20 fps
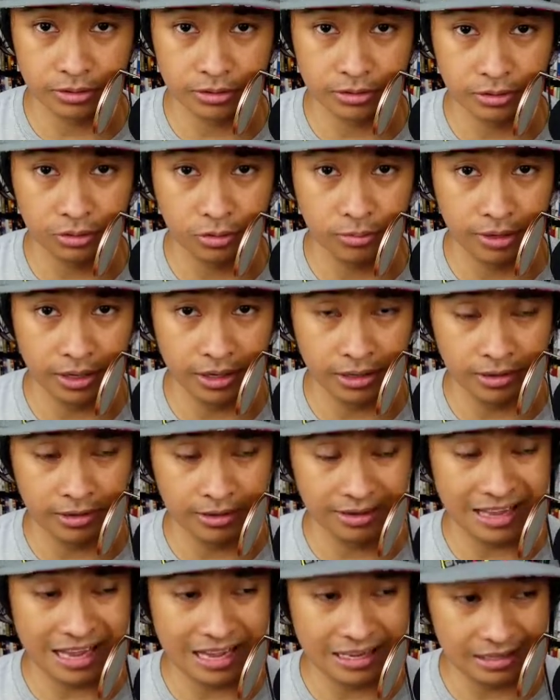assuming
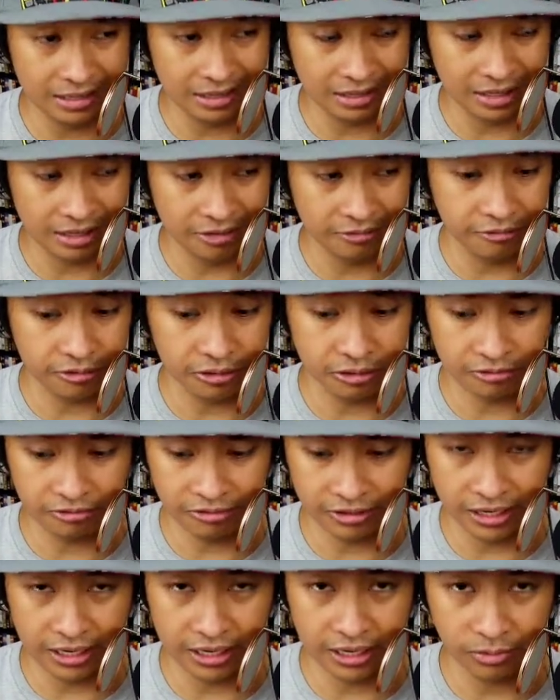that the Fuller
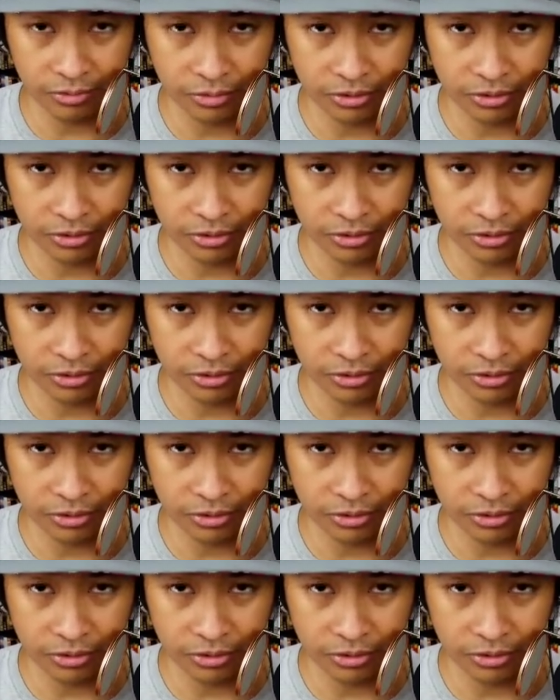fanatic